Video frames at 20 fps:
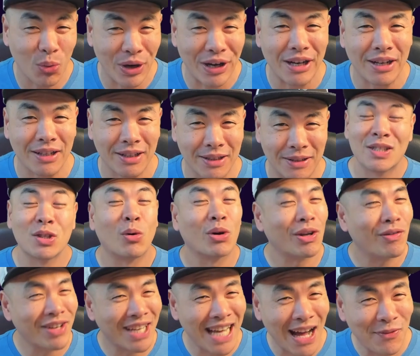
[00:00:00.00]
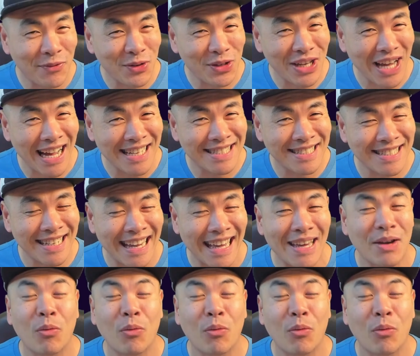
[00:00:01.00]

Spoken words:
well. So what have I got for you guys today?